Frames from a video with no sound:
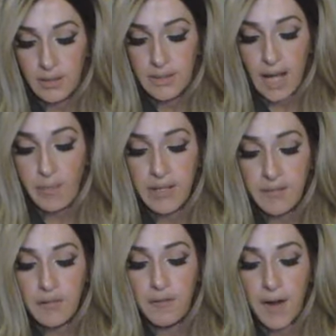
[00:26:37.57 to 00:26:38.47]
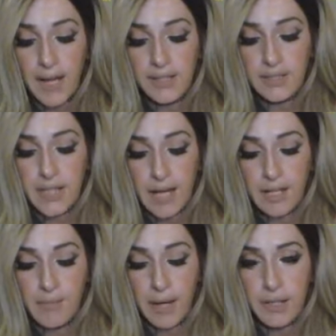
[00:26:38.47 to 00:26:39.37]
Tell me if you find the
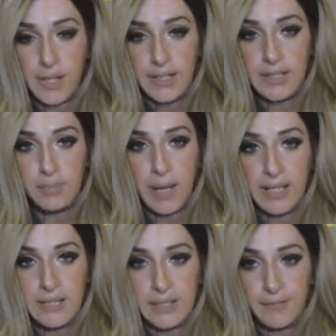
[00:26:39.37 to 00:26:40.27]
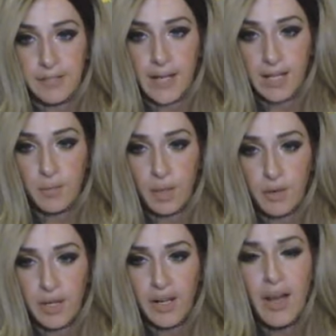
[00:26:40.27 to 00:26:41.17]
documentary, the Spike TV
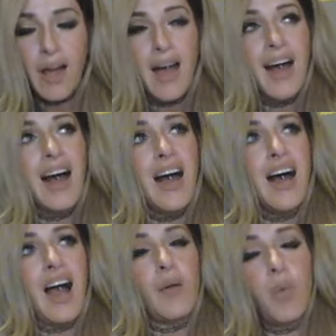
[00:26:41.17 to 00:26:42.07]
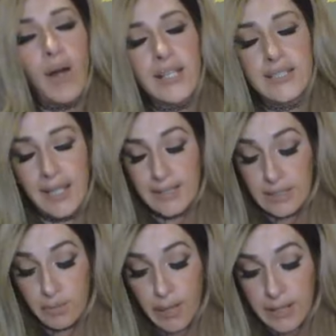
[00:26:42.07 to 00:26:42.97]
documentary. I want to say it's
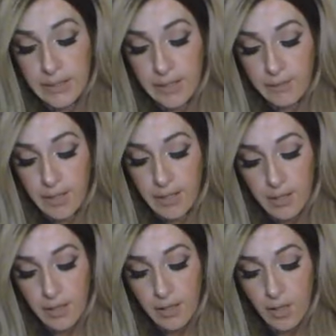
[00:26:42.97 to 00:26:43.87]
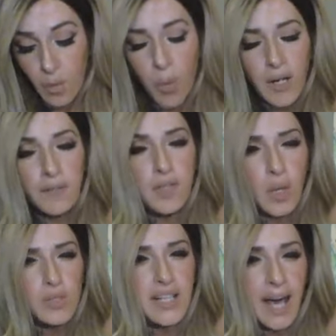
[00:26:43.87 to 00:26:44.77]
Spike TV. One of
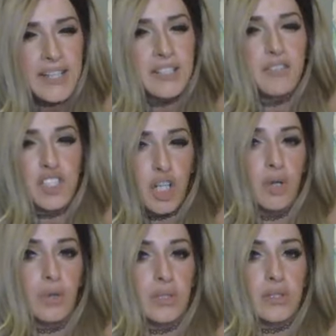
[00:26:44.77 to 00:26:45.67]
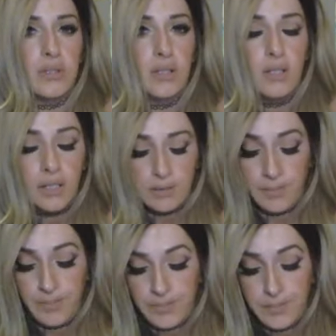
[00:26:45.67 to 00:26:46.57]
those kinds of shows
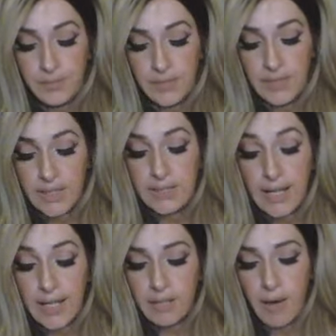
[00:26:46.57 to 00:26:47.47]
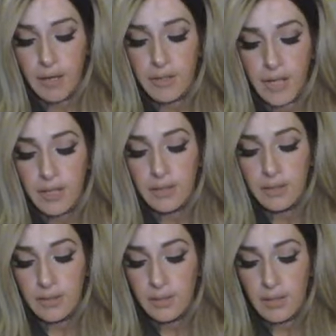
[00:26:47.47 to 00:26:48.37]
did a documentary
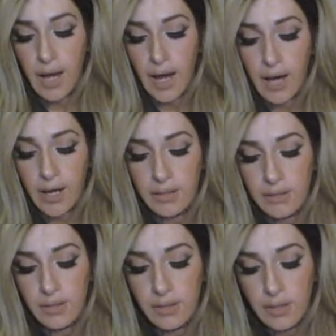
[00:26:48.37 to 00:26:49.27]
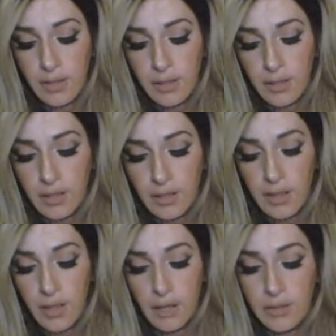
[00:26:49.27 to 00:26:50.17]
on
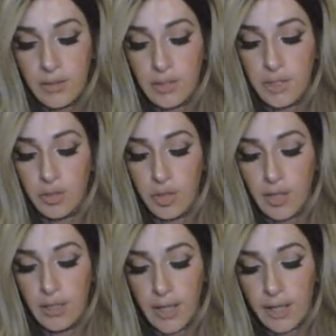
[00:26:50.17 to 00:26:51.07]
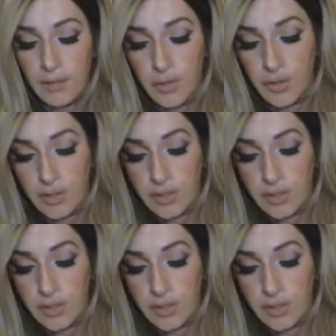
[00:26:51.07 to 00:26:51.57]
the Detroit landlords.